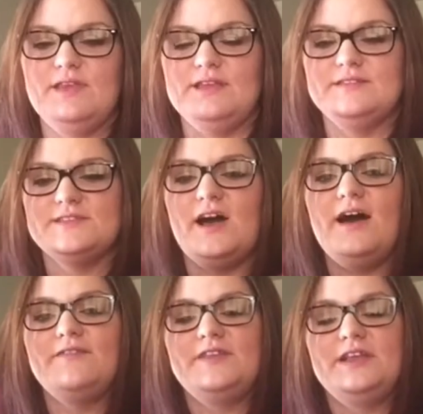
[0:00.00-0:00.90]
It's
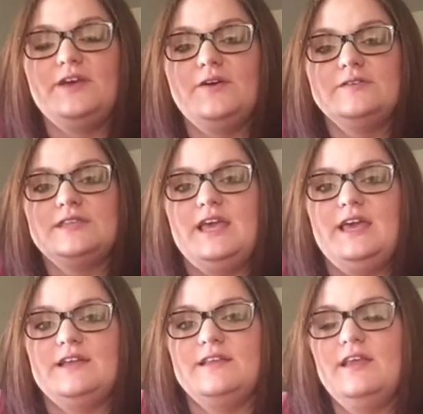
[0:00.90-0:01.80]
soft and
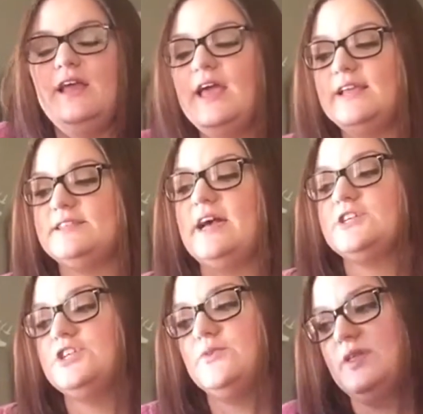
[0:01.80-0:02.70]
cozy, and it's
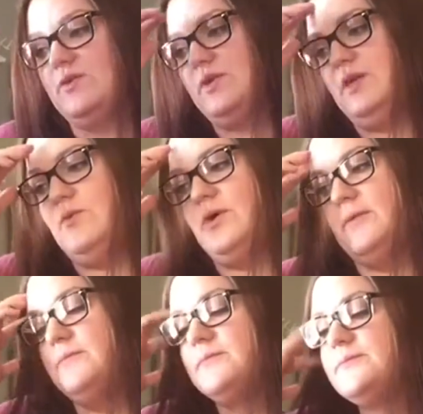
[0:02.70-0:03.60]
actually really, really warm.